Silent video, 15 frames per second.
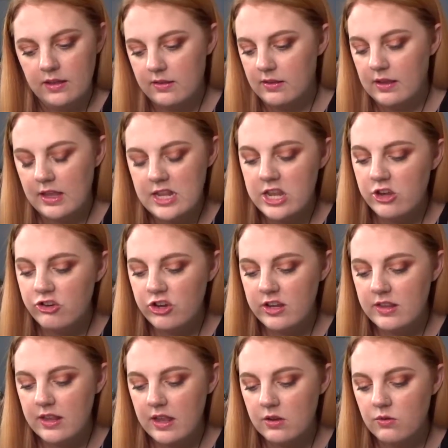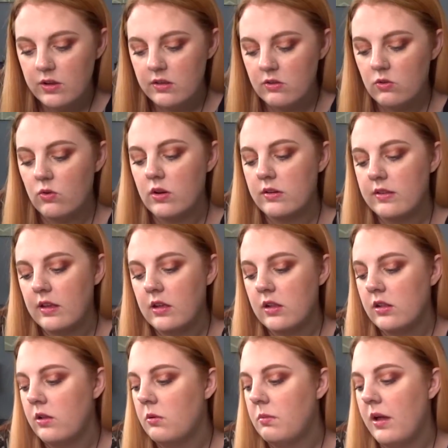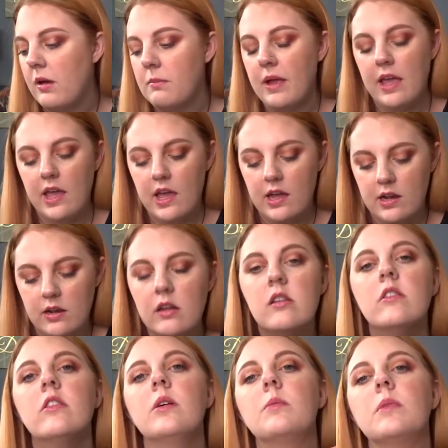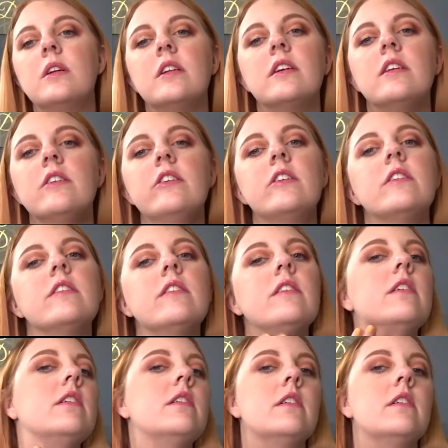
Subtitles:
Conditions and restores. I got a little bit on my hand, so I'm gonna just